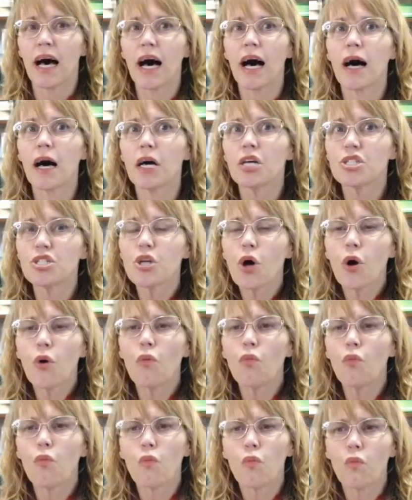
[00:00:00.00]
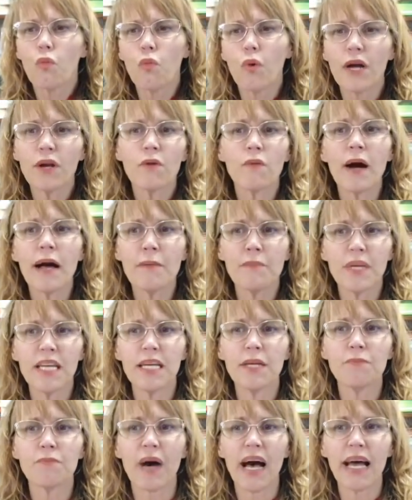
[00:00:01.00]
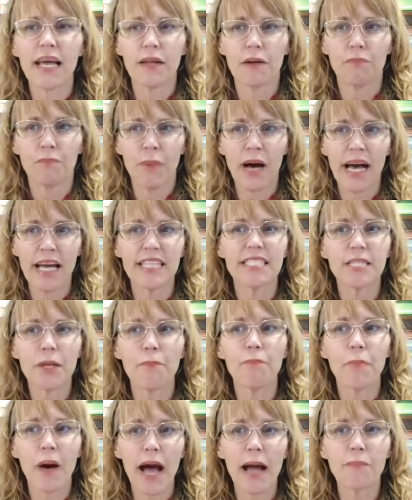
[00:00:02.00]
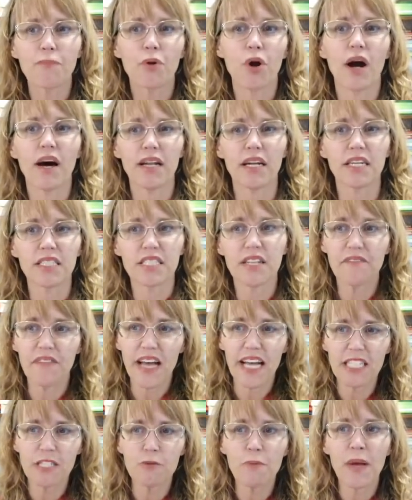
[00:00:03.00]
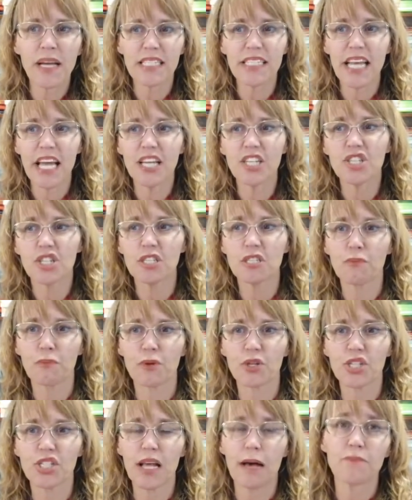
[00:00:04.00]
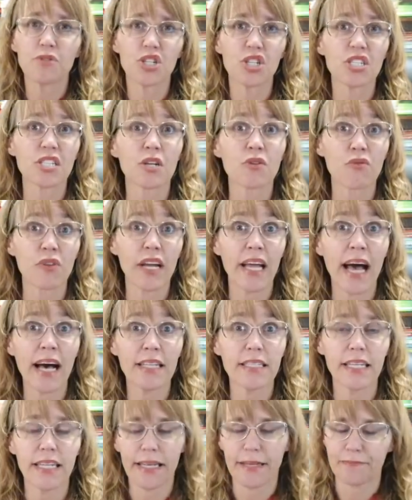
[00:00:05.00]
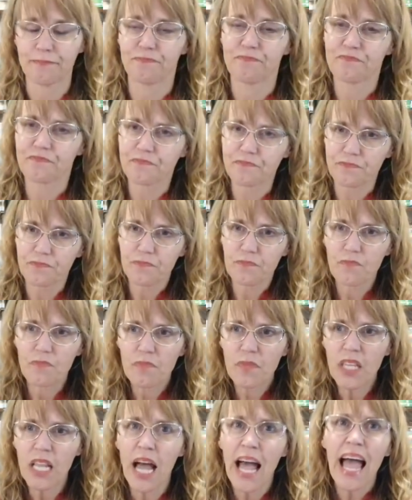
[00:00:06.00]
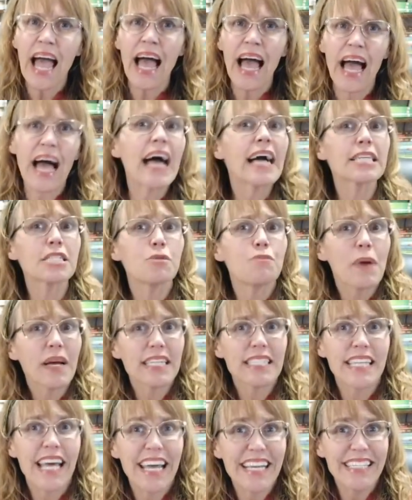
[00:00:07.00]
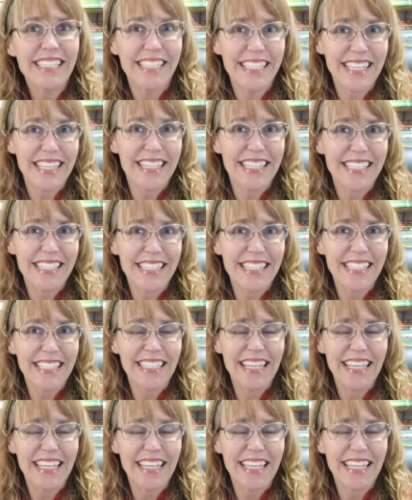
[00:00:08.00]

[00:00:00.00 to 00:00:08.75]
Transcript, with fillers: Uh, so what do I mean by, by it's a byproduct of expectations, perceptions, and reality? Expectations.